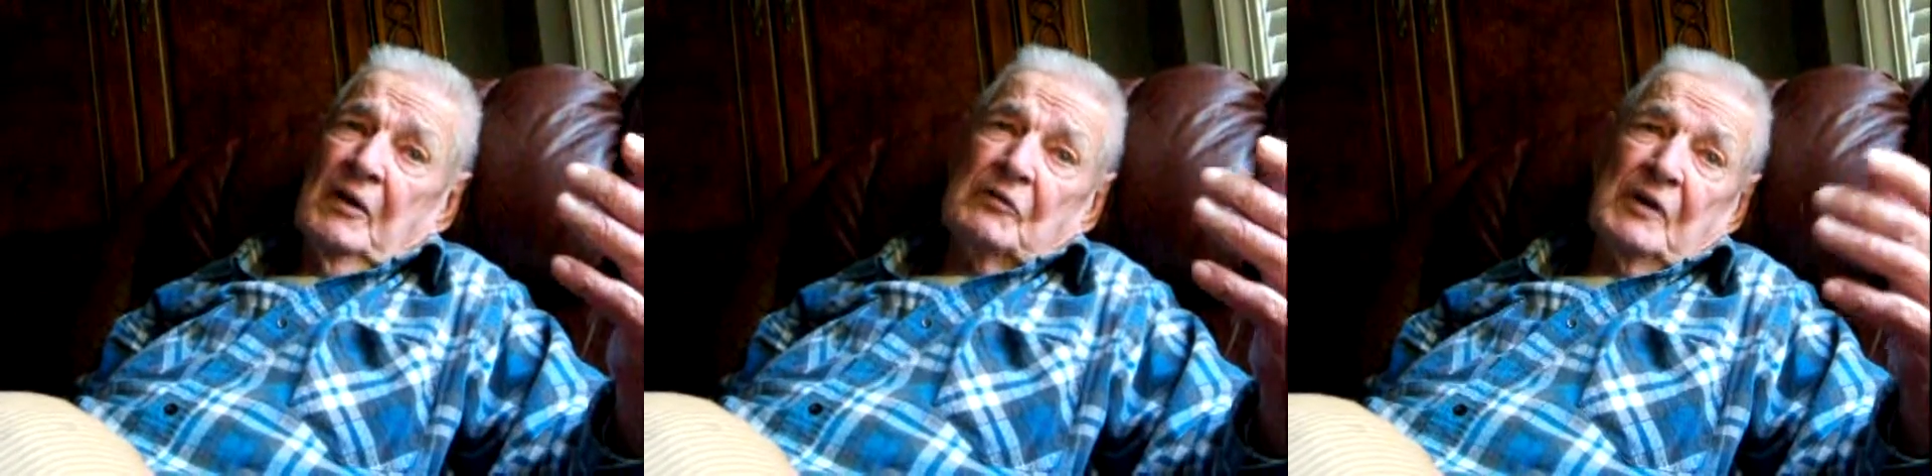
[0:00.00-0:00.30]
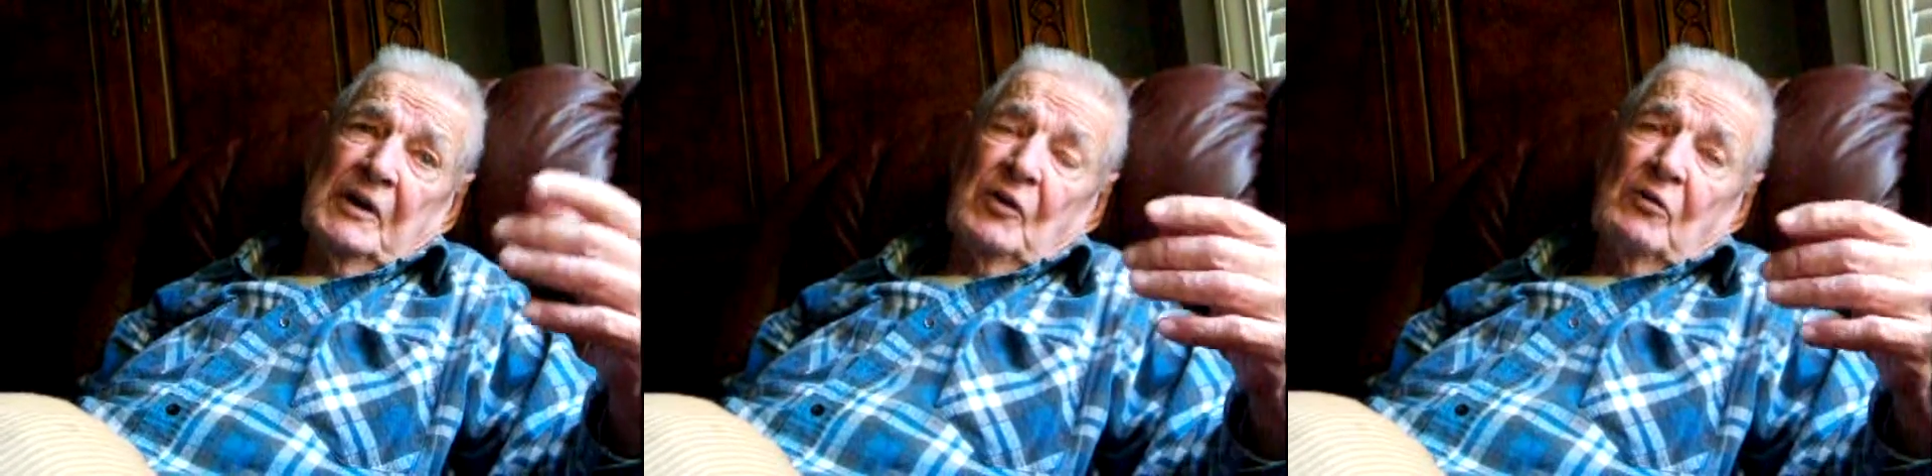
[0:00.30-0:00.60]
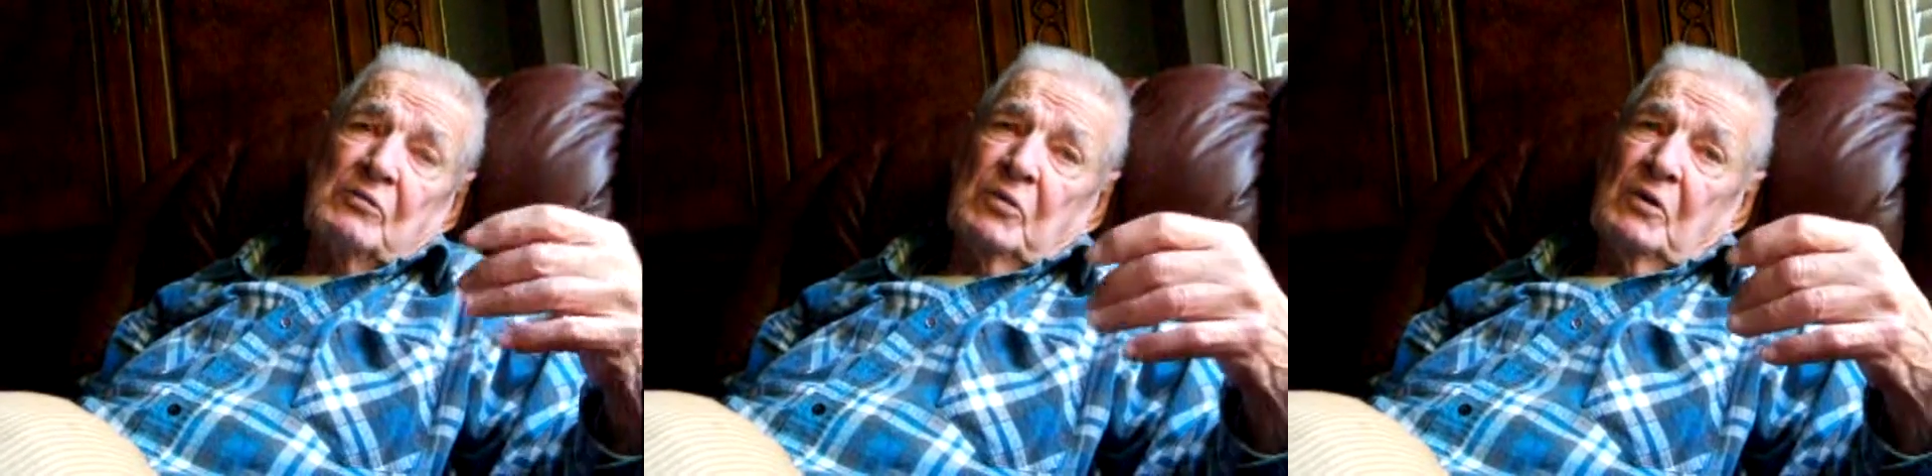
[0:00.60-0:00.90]
After I get
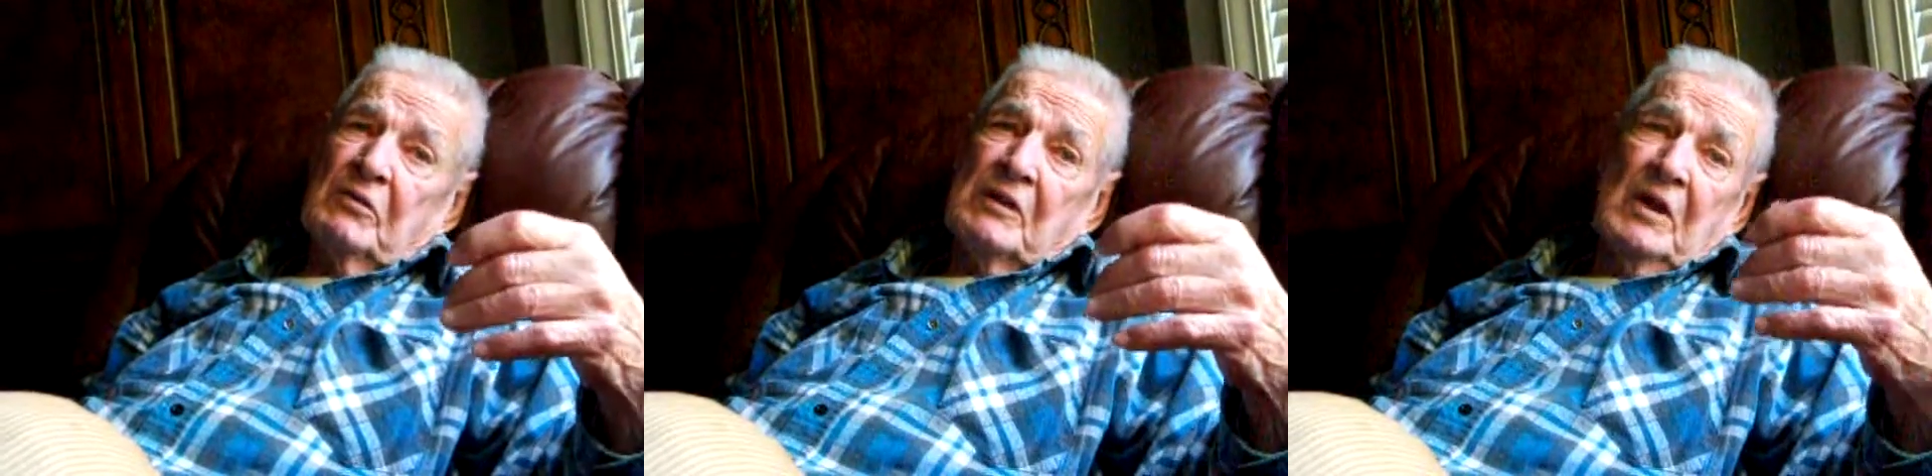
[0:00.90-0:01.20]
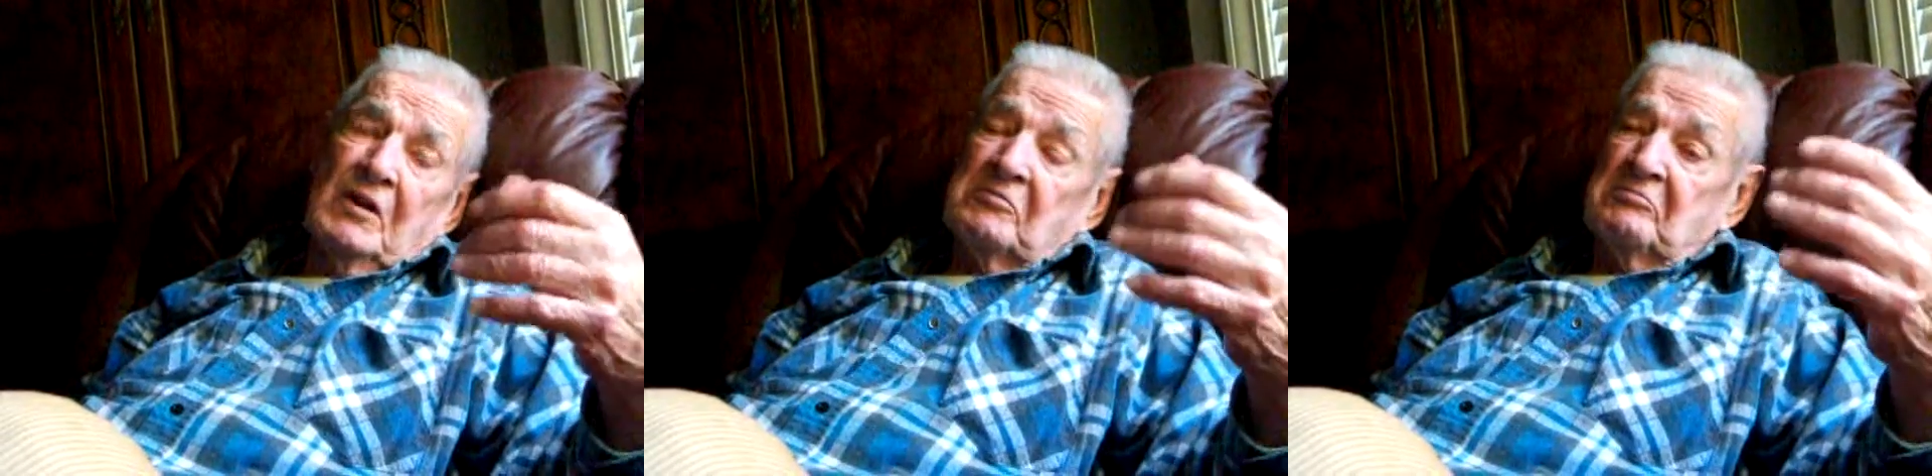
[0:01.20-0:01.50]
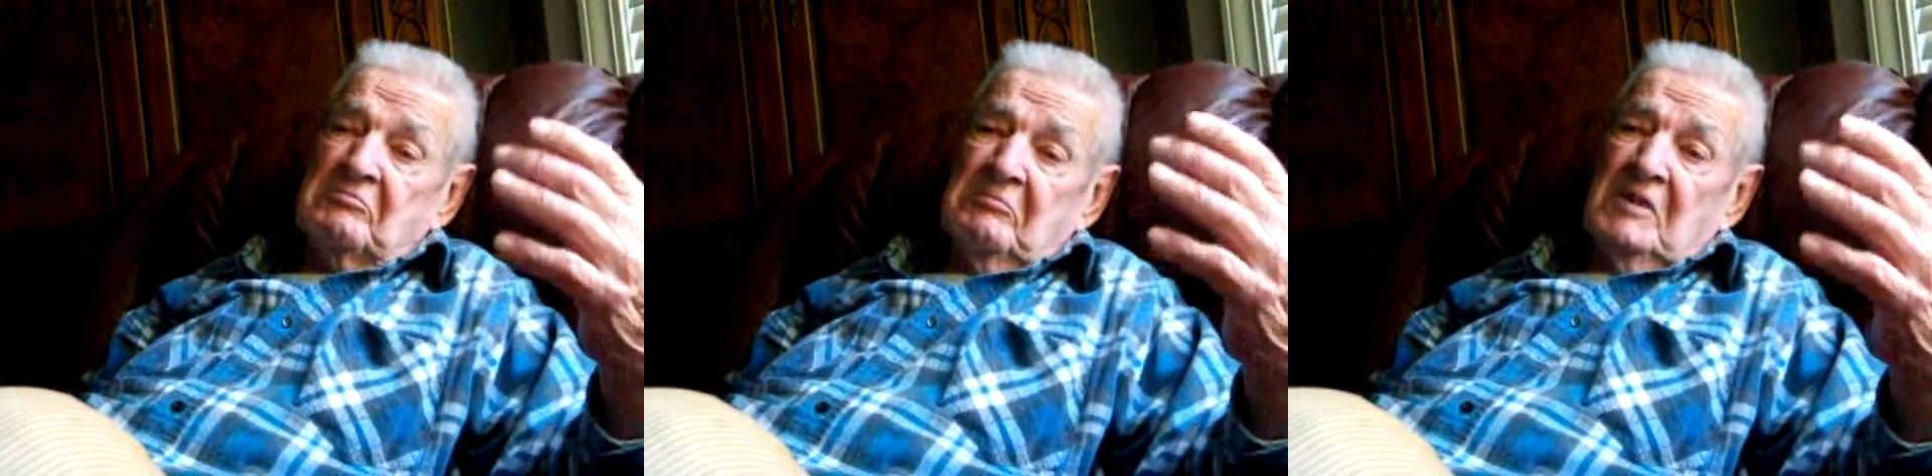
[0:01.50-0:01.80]
off 12 o'clock,
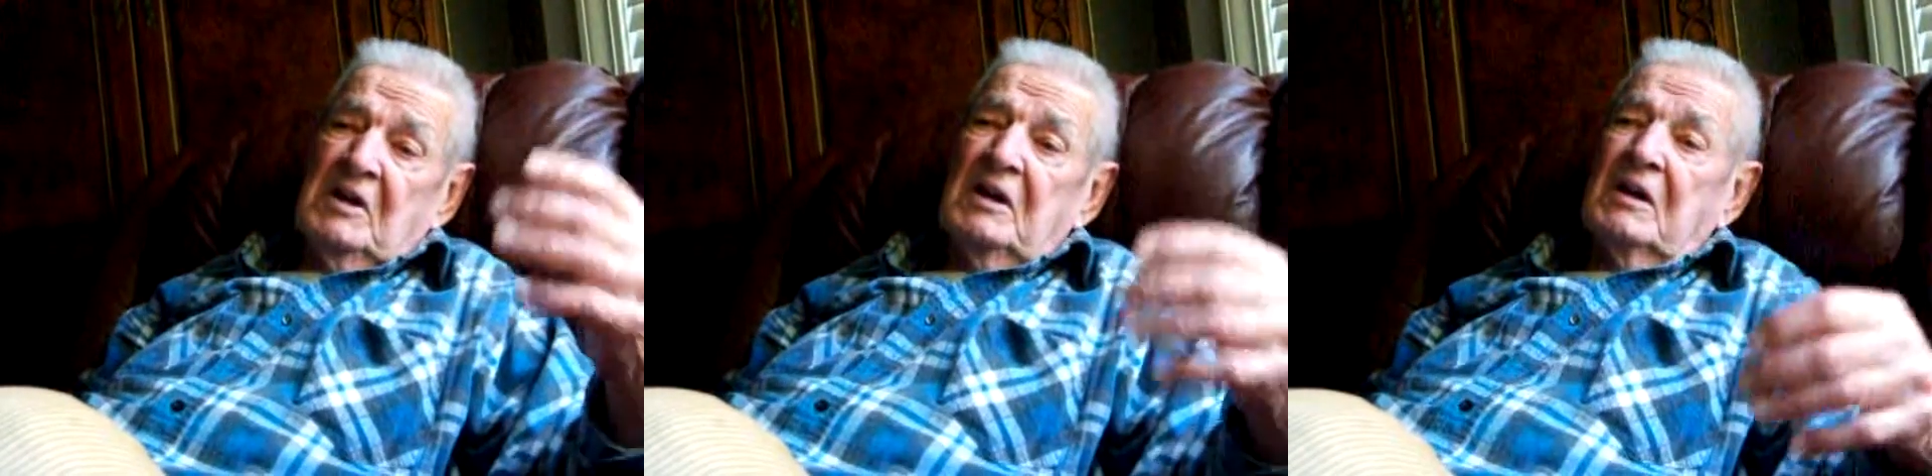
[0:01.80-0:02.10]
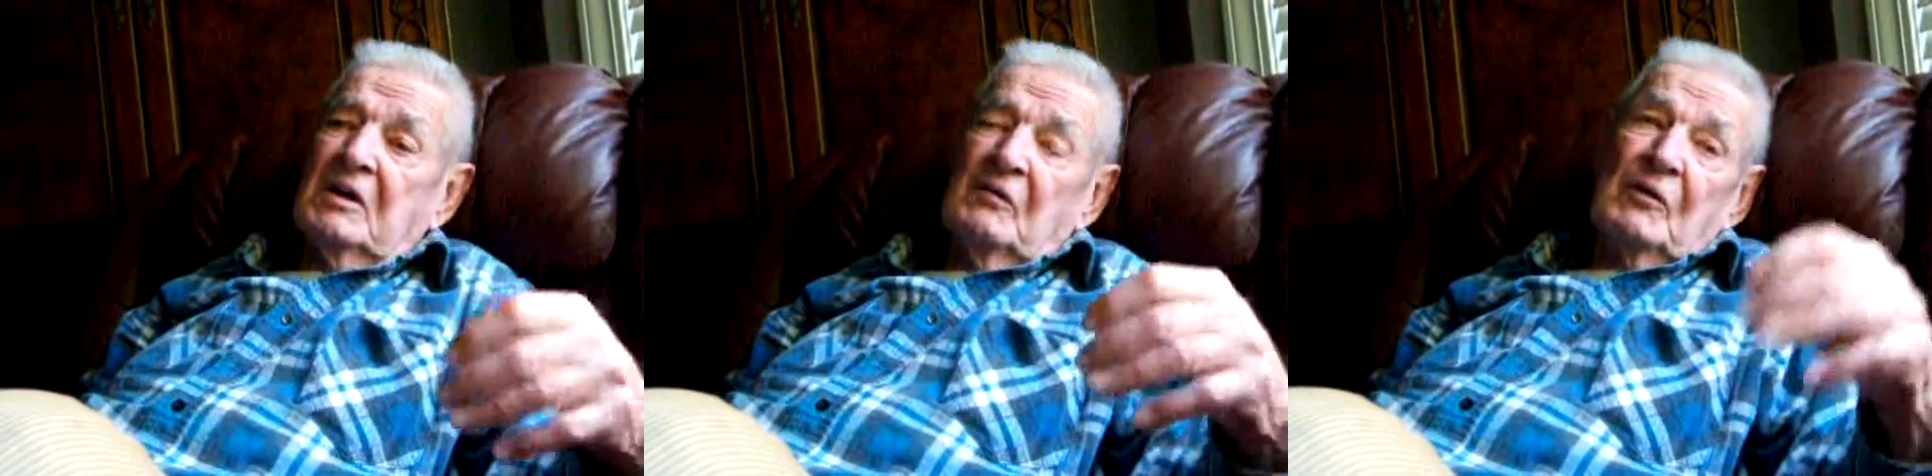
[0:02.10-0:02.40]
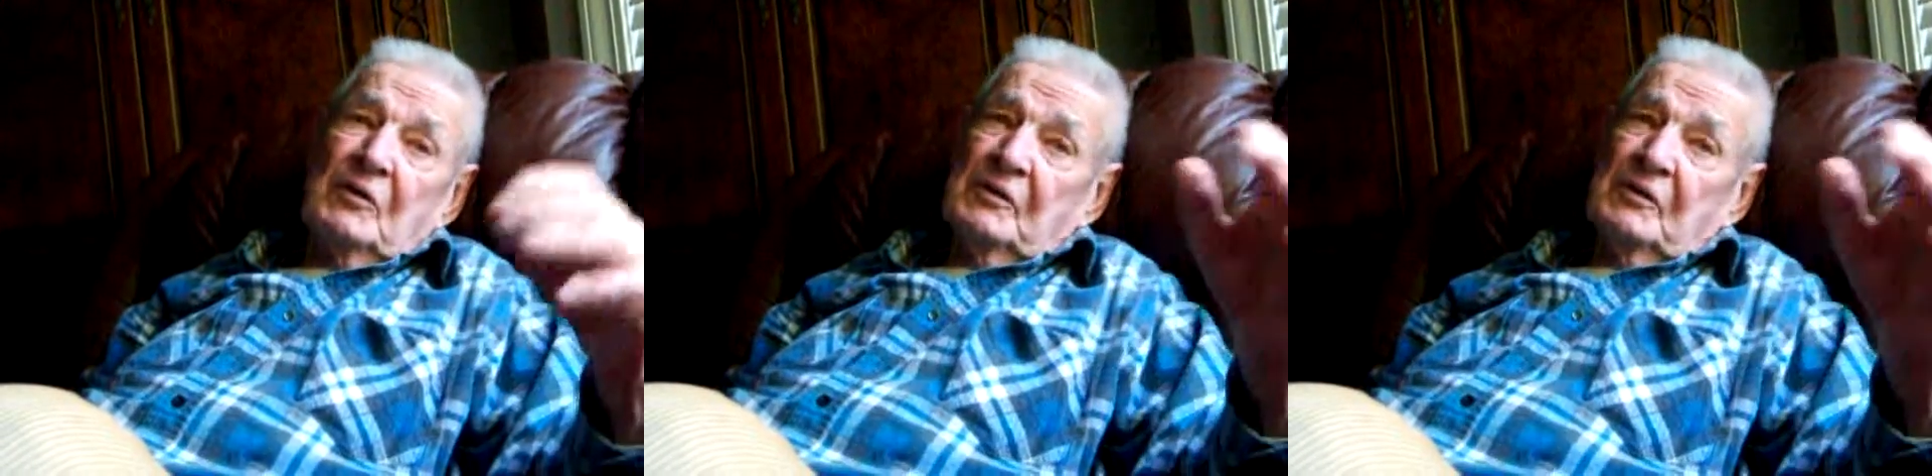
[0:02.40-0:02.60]
well,